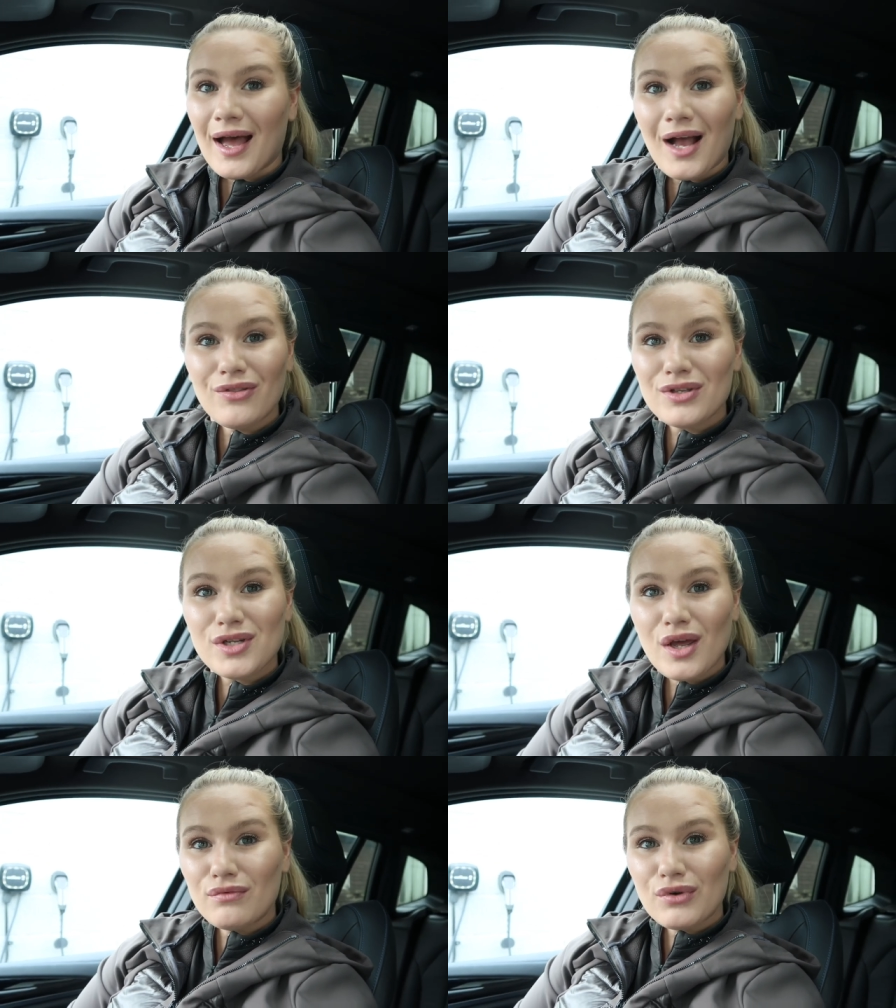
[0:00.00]
and
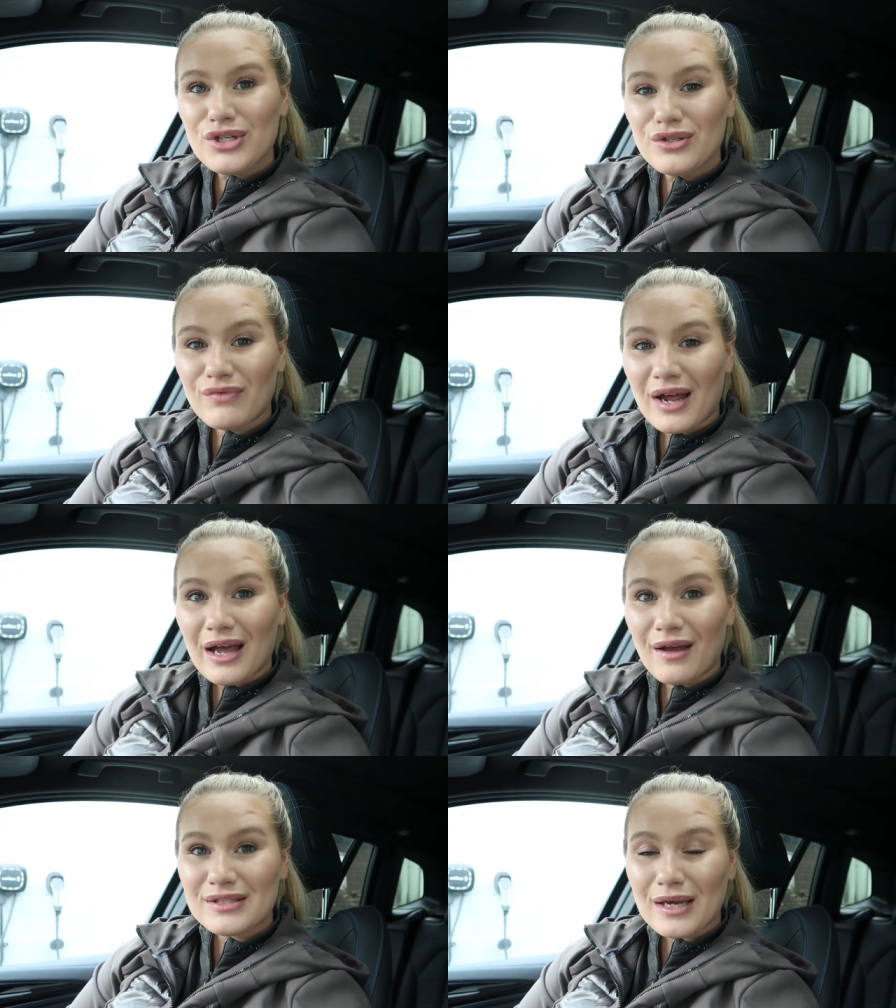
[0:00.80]
there's no rushing
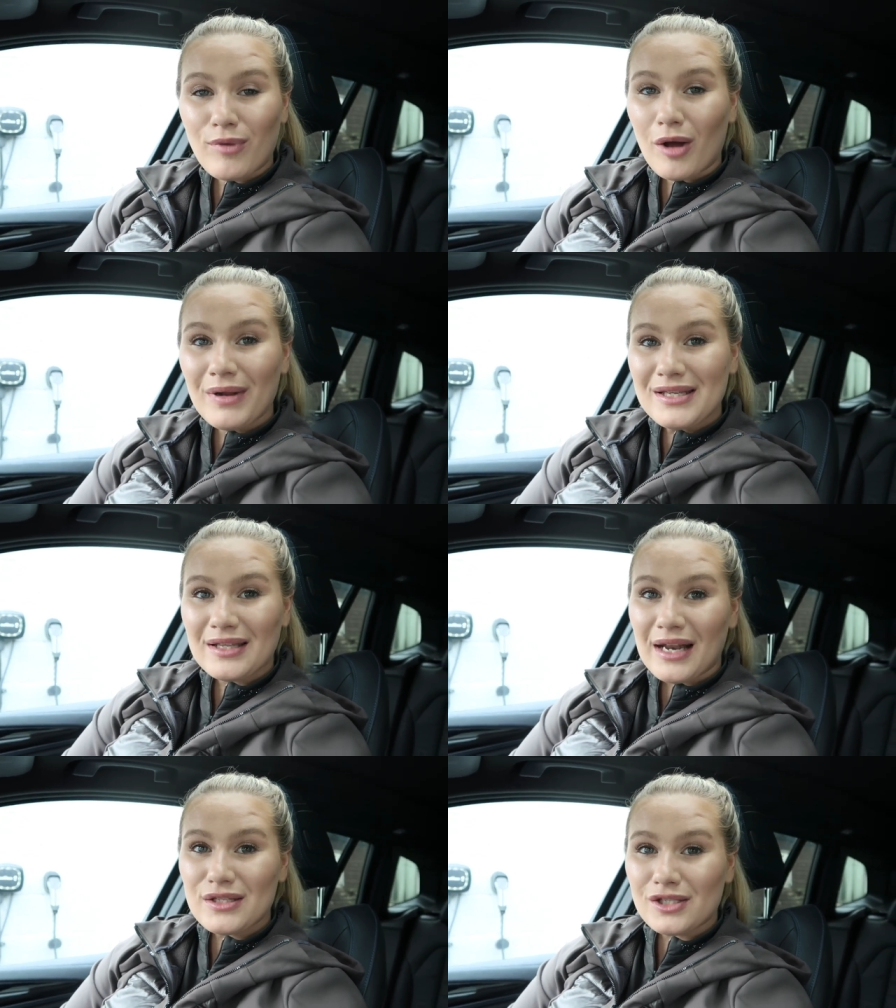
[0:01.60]
round i probably
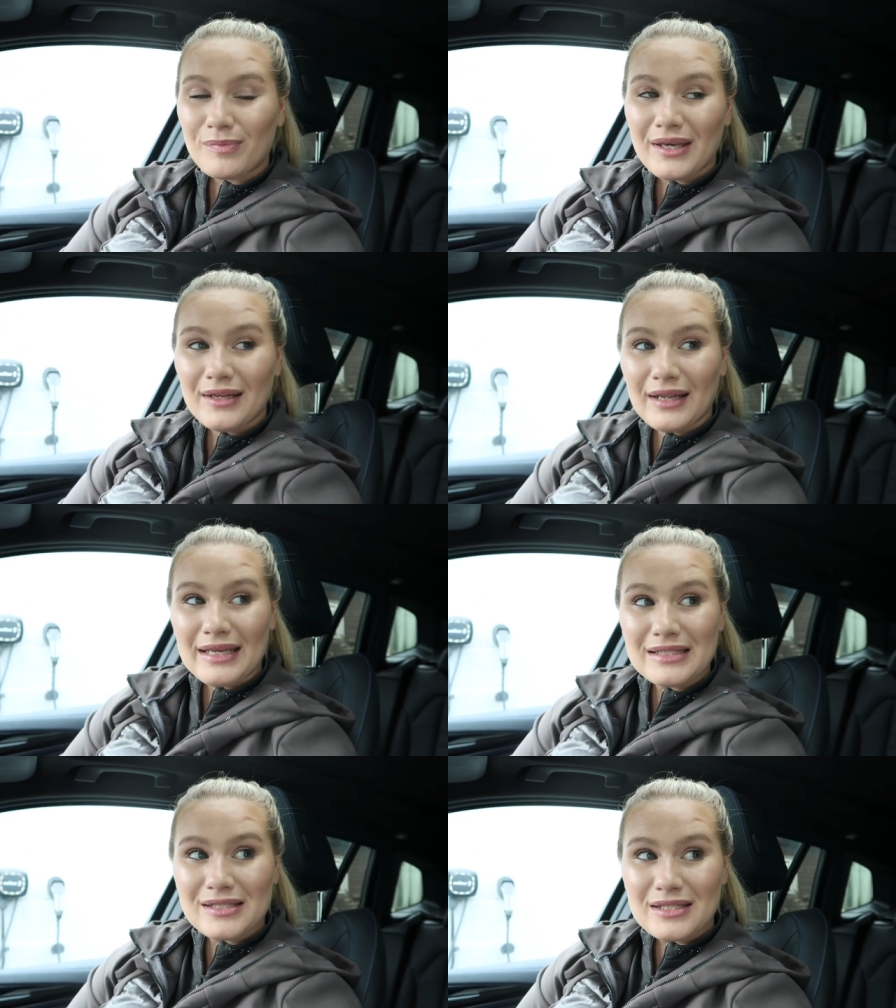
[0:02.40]
still end up being
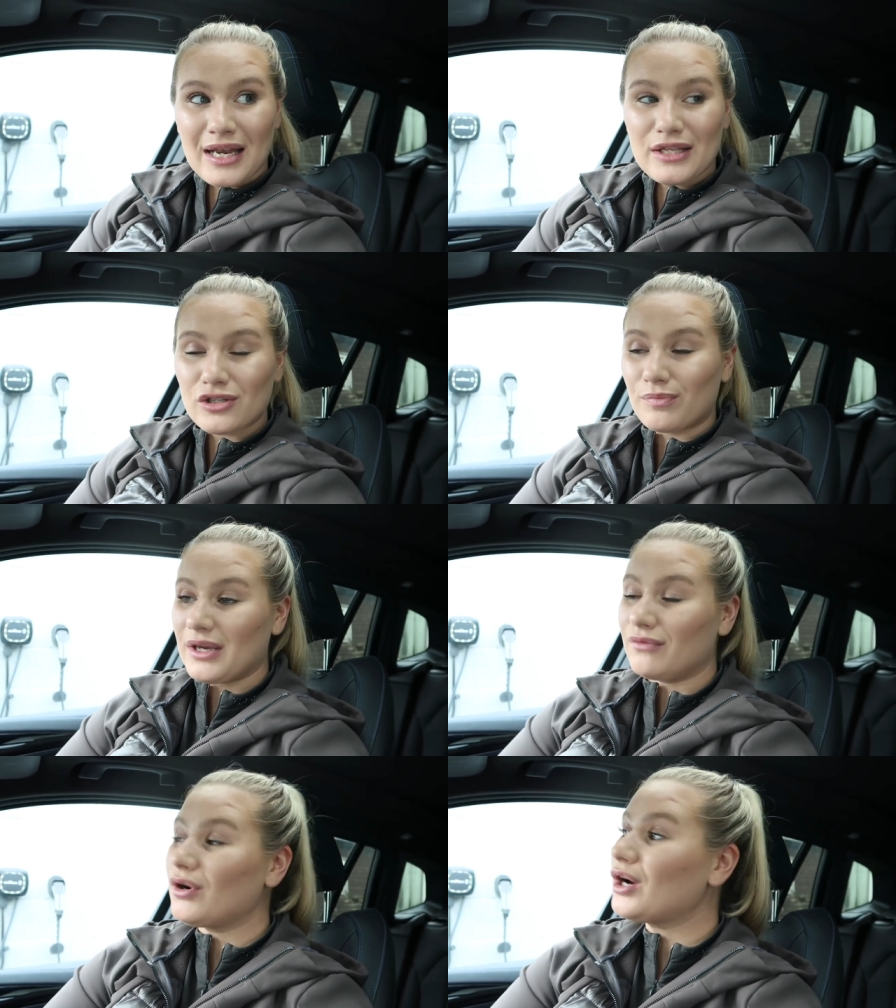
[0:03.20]
late and still end up
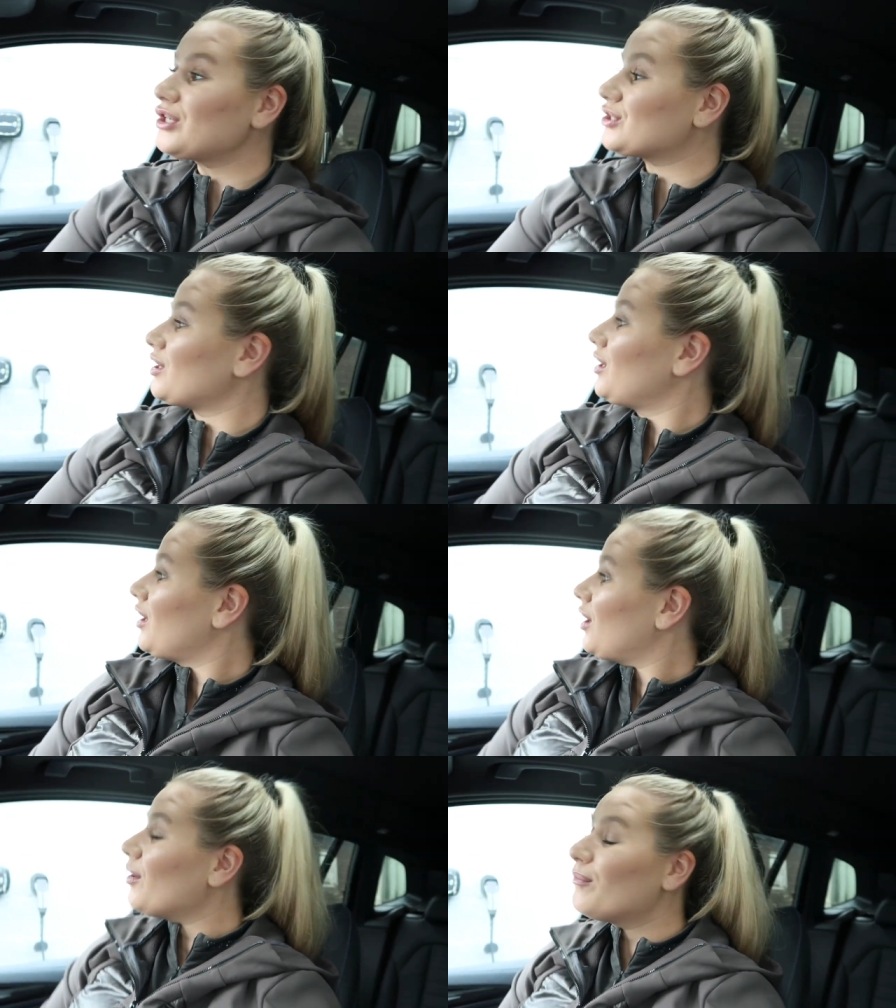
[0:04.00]
being rushed
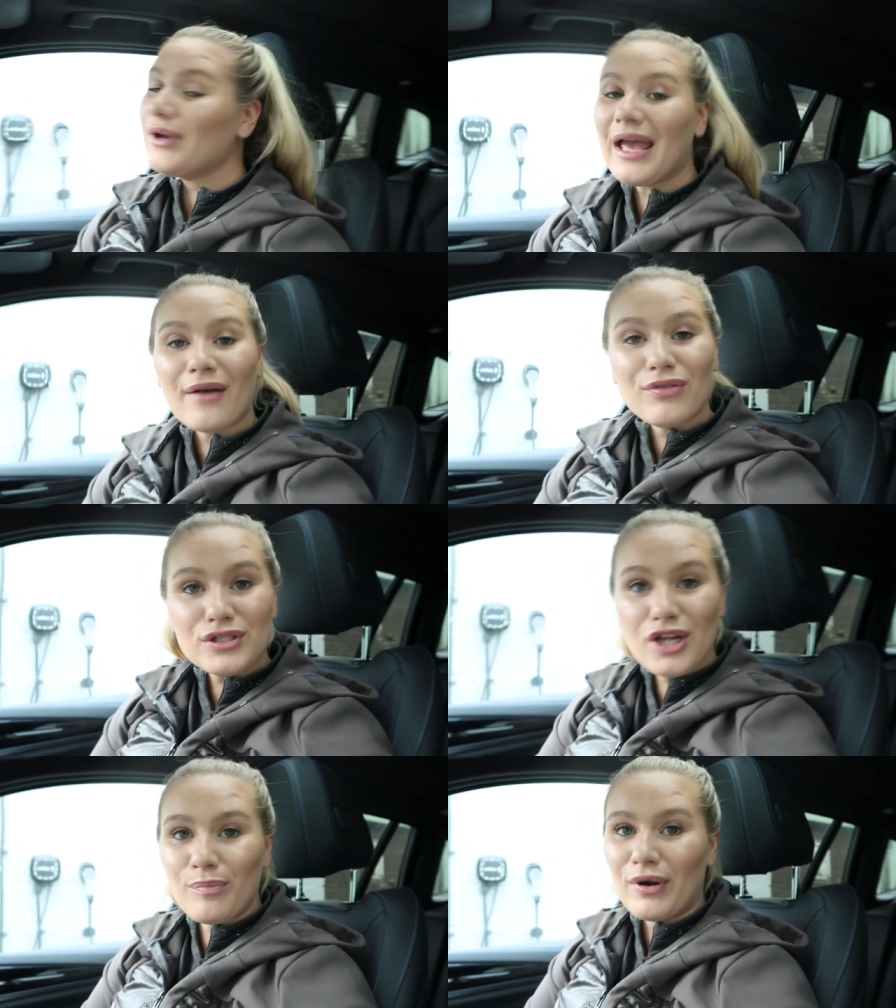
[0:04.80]
but yeah
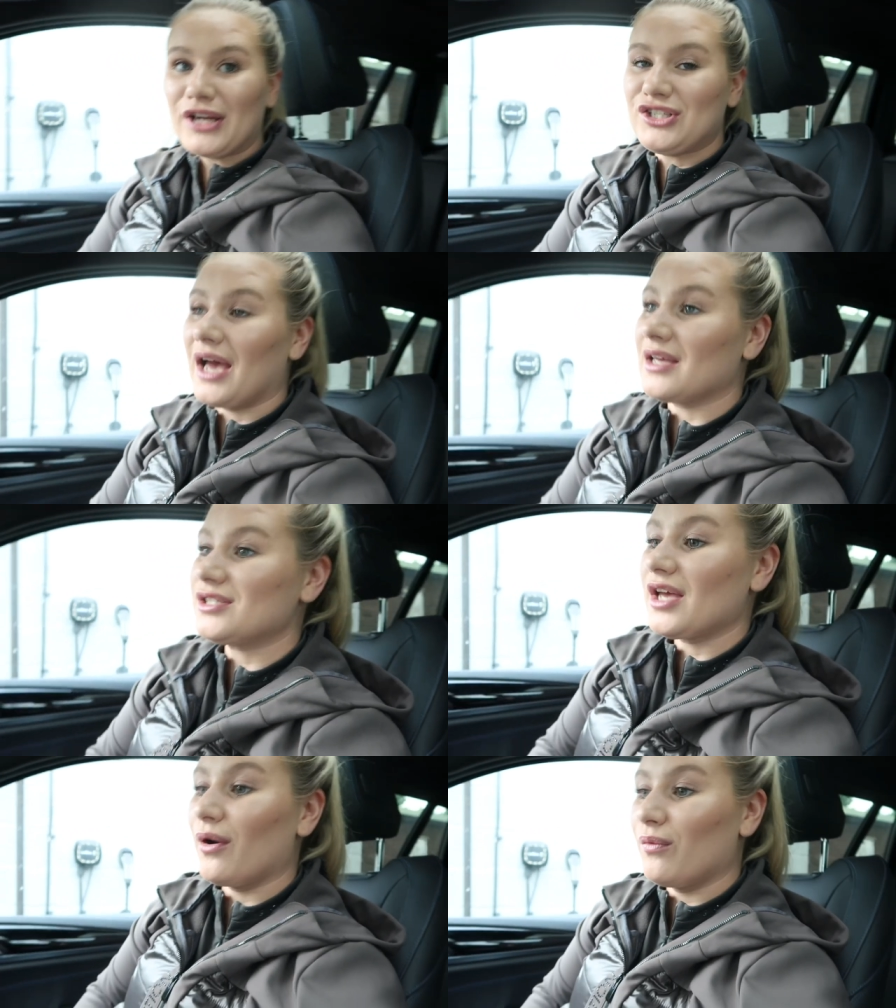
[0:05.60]
there's no pressure
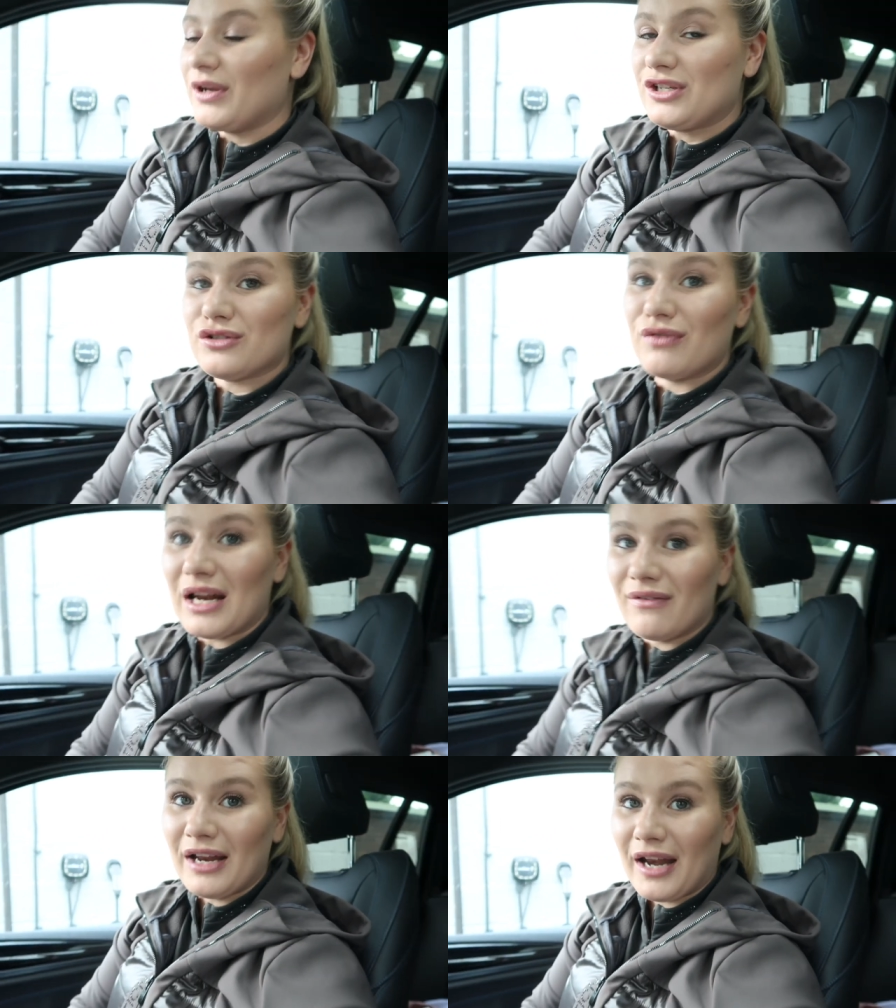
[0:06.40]
so which is
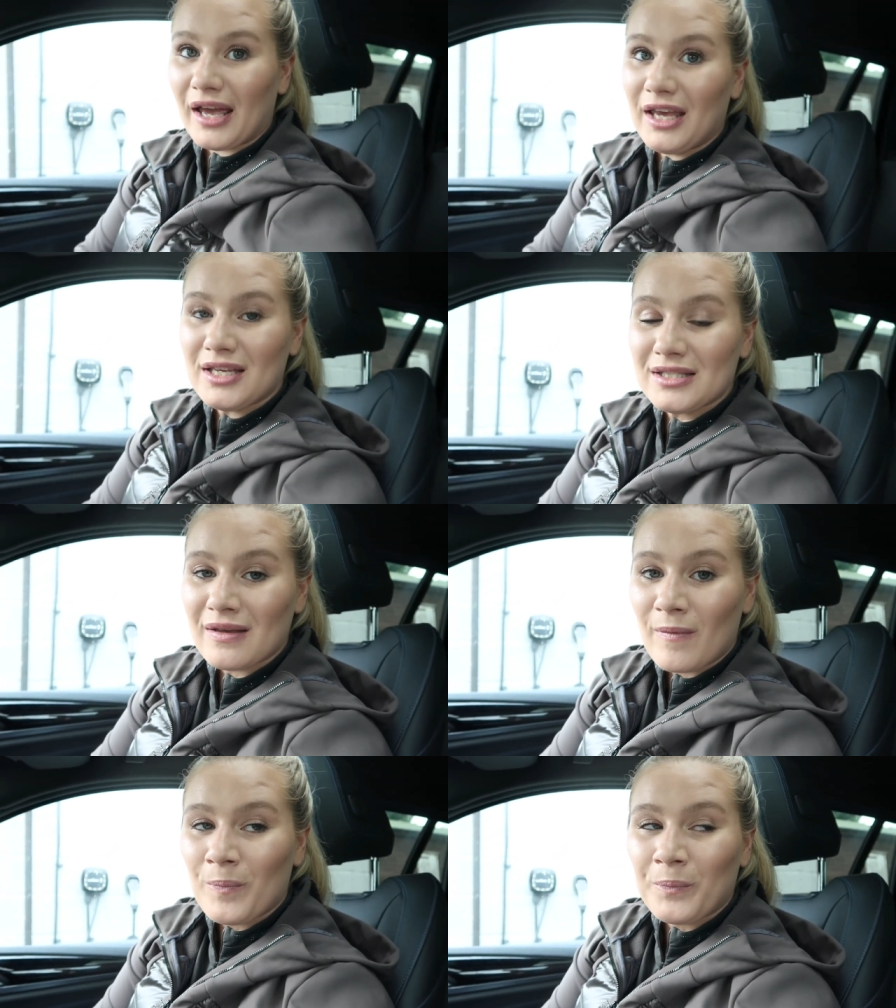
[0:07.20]
really really nice